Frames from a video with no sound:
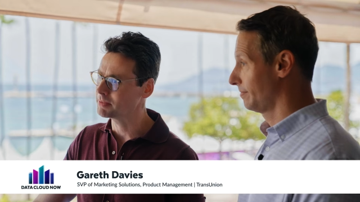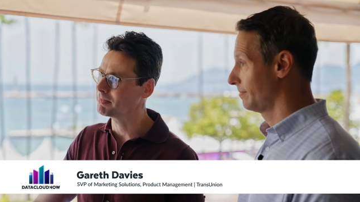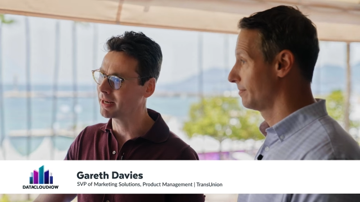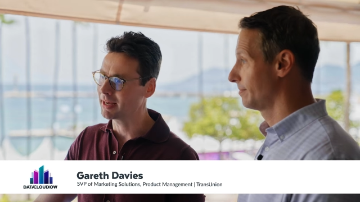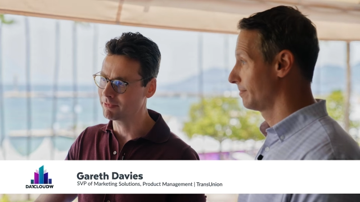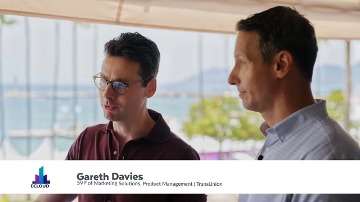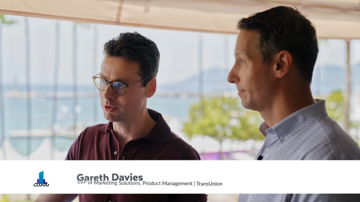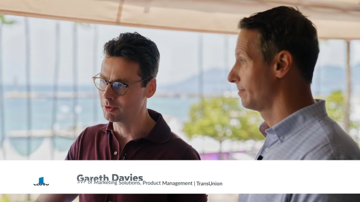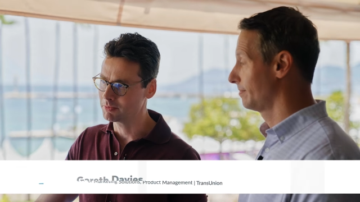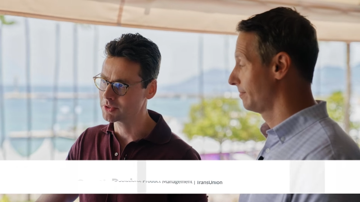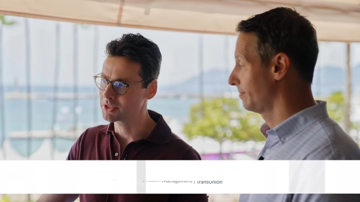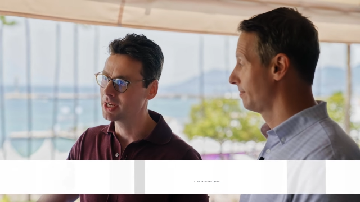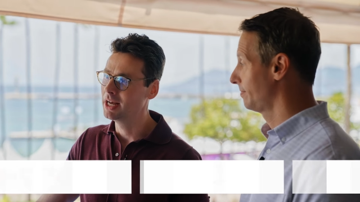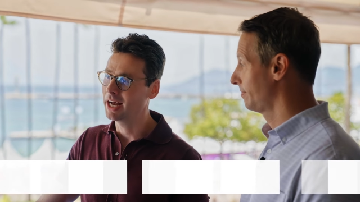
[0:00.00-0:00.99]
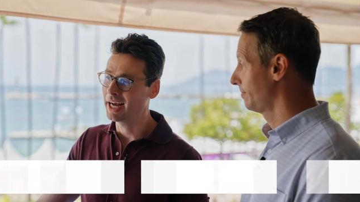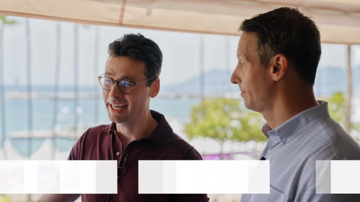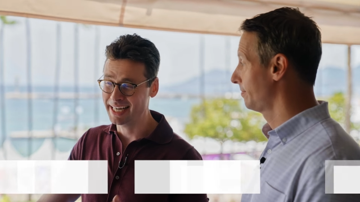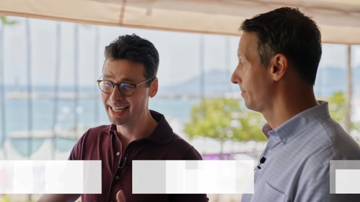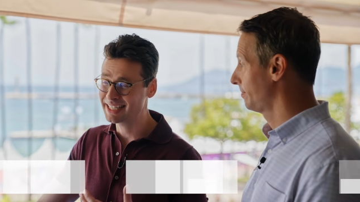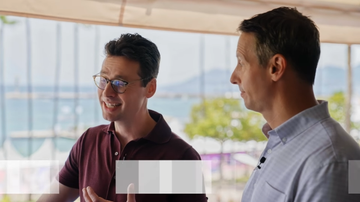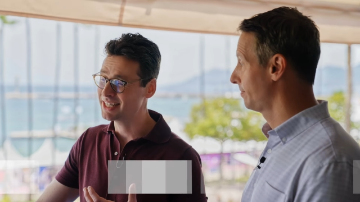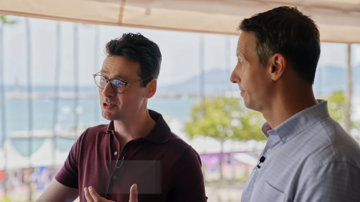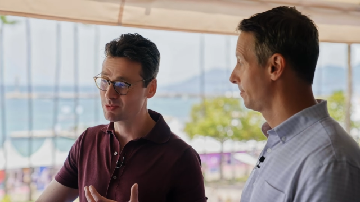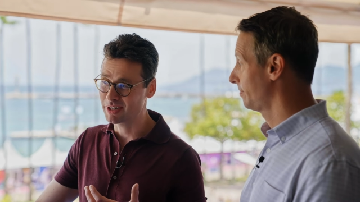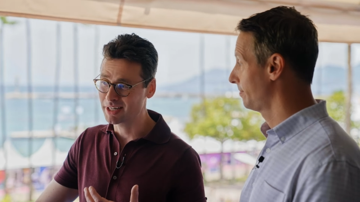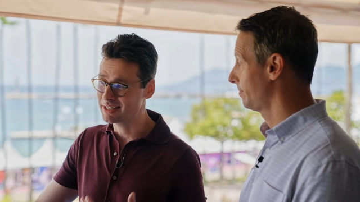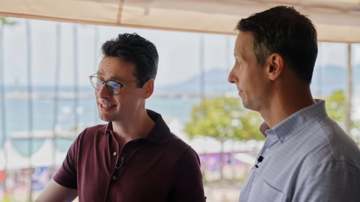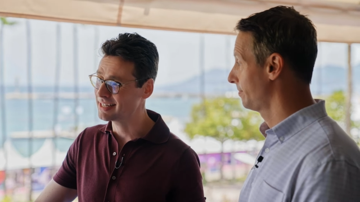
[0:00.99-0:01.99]
Speaker 1: and platforms. Identity
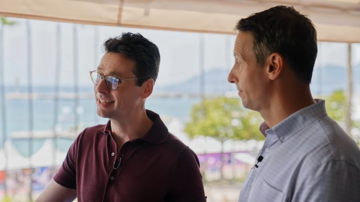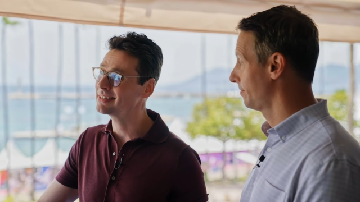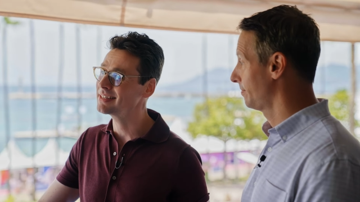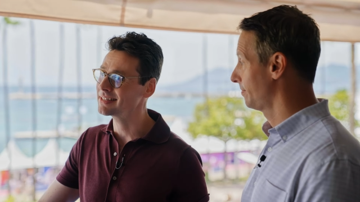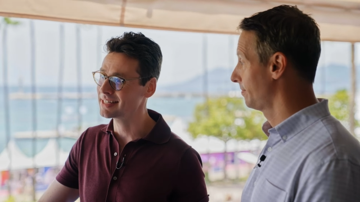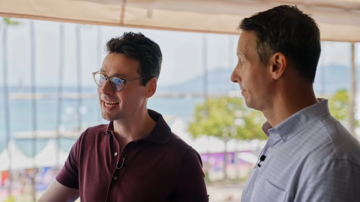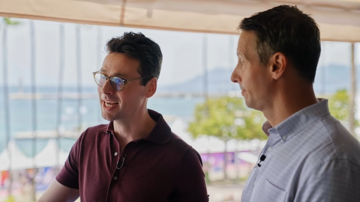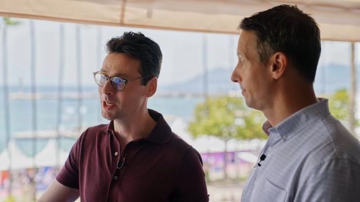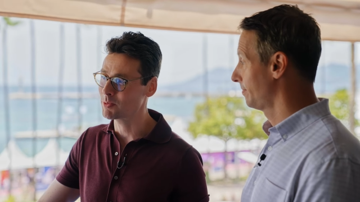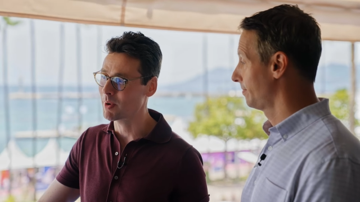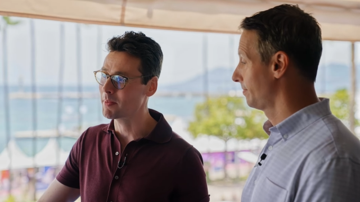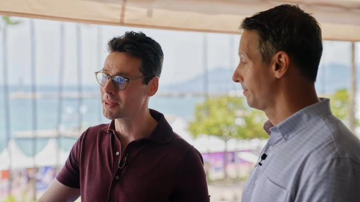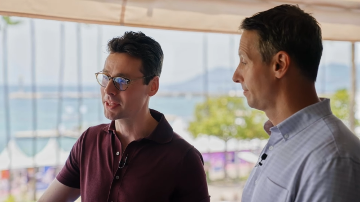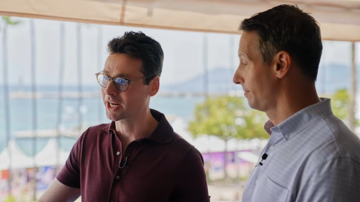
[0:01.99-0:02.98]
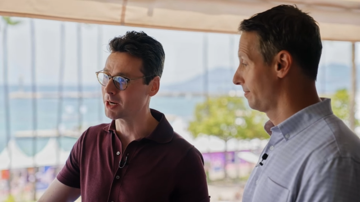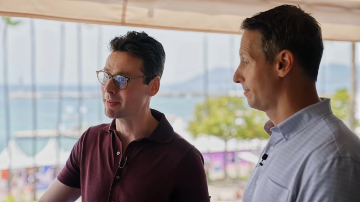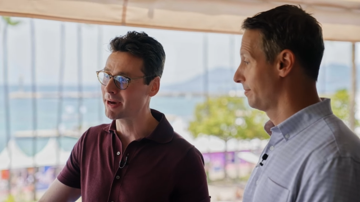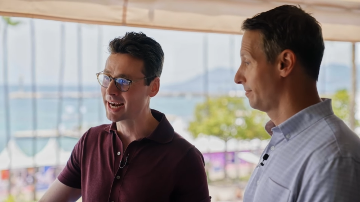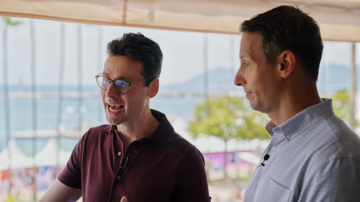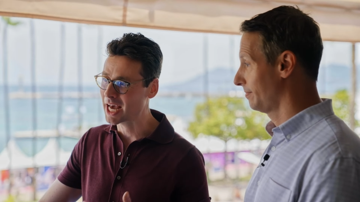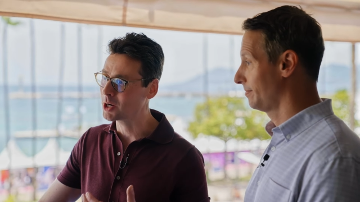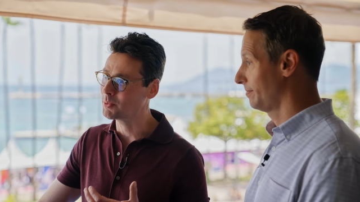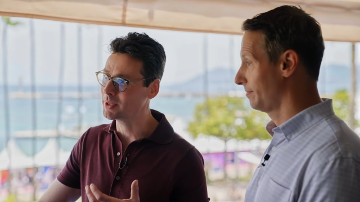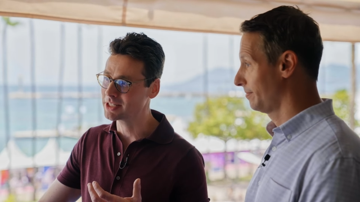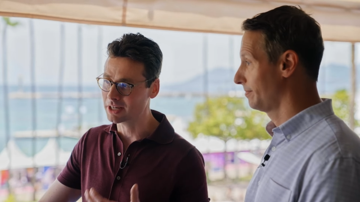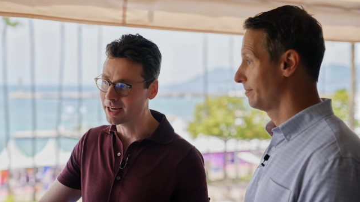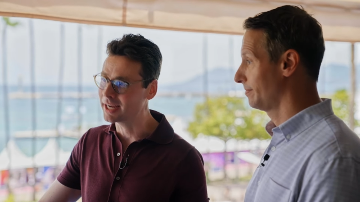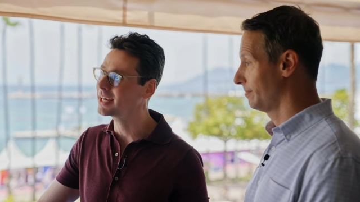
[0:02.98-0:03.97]
is really center stage when we're thinking about how do
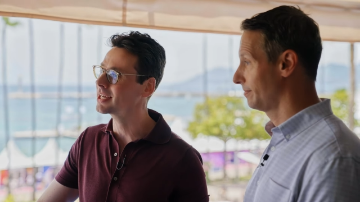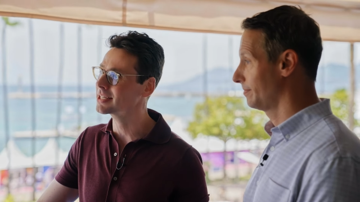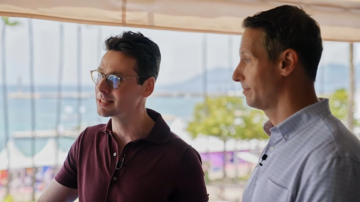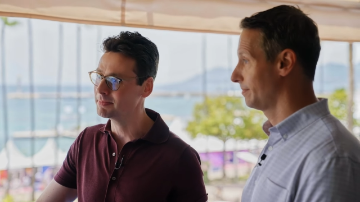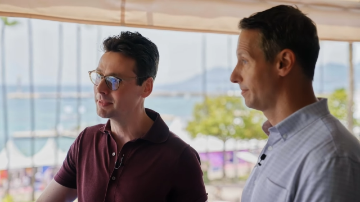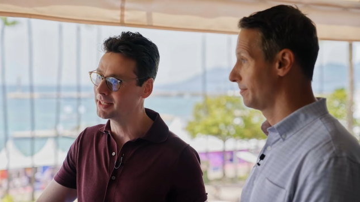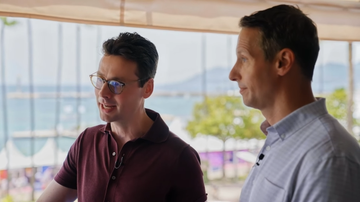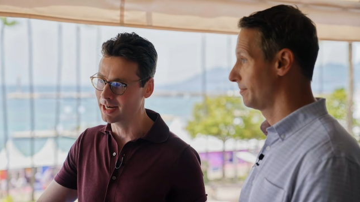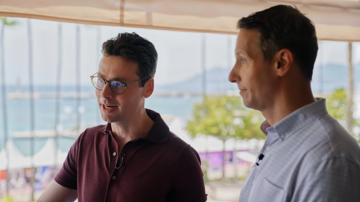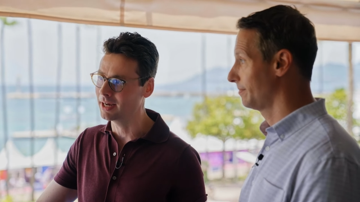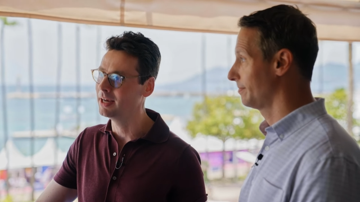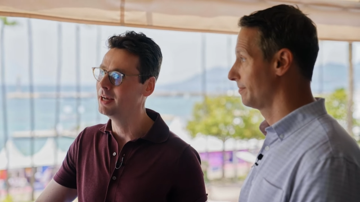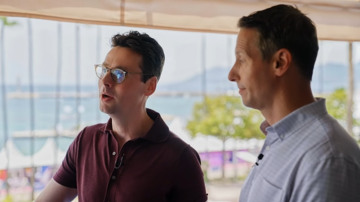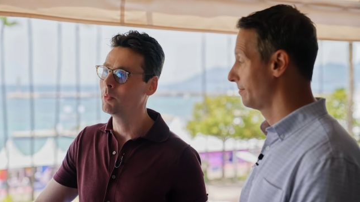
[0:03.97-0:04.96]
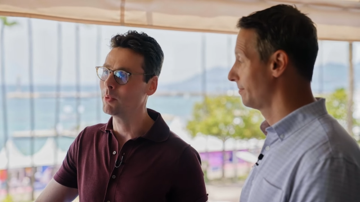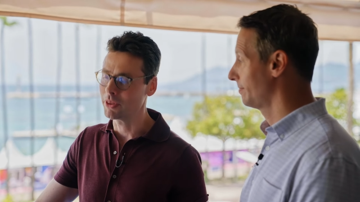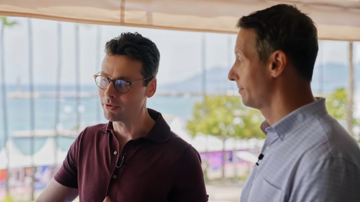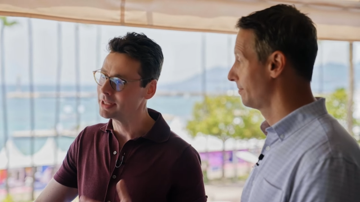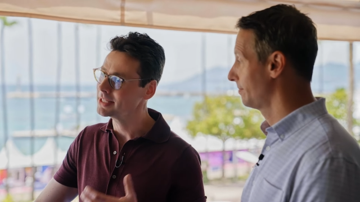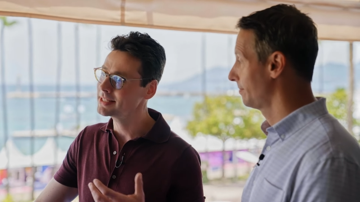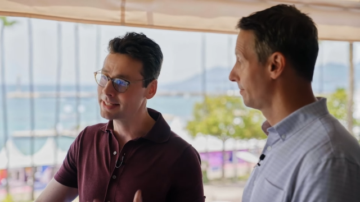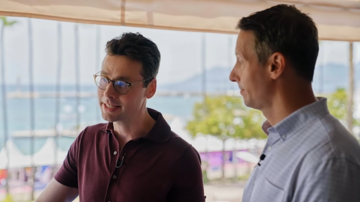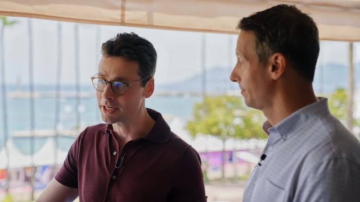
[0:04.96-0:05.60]
we tie customer data, whether it's